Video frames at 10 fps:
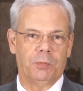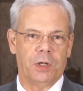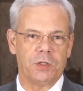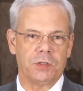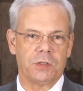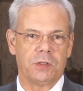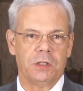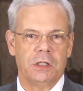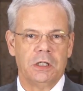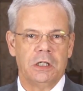budgets.
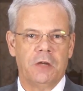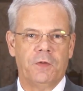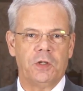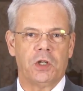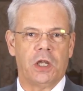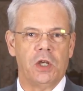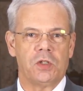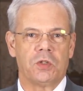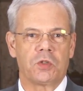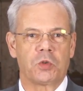If
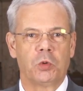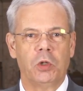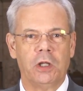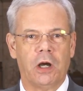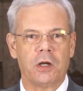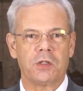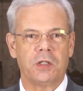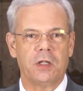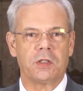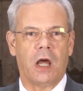education is truly our
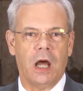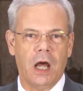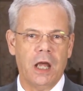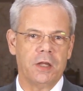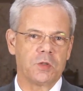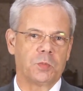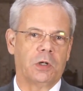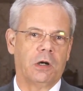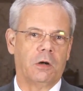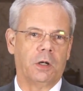state's highest
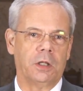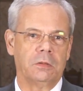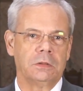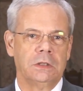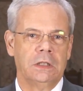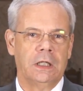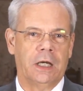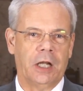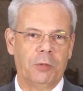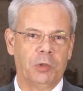priority,
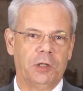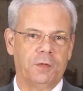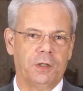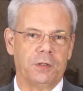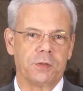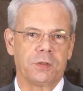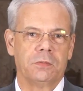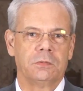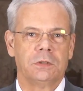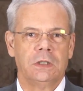and I believe it is,
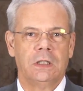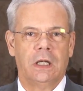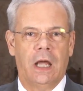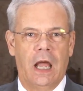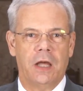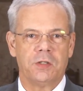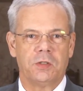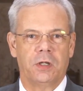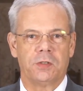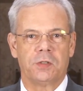as
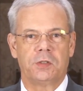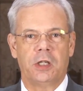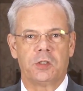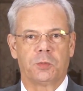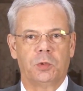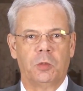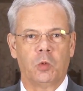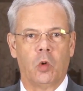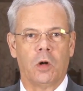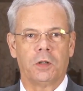does the state Supreme
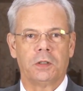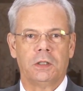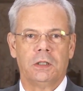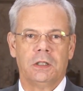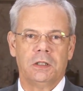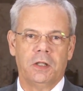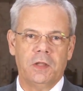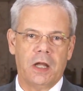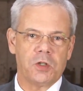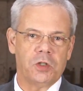Court, then
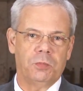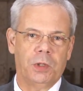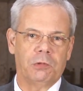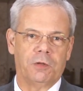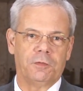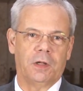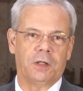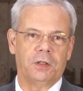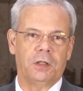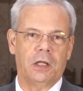that should be
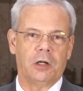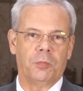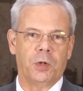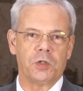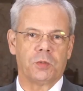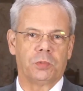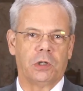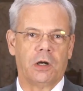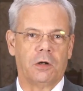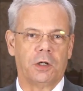reflected in our budget
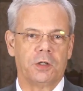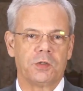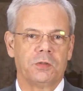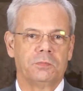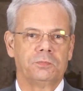priorities.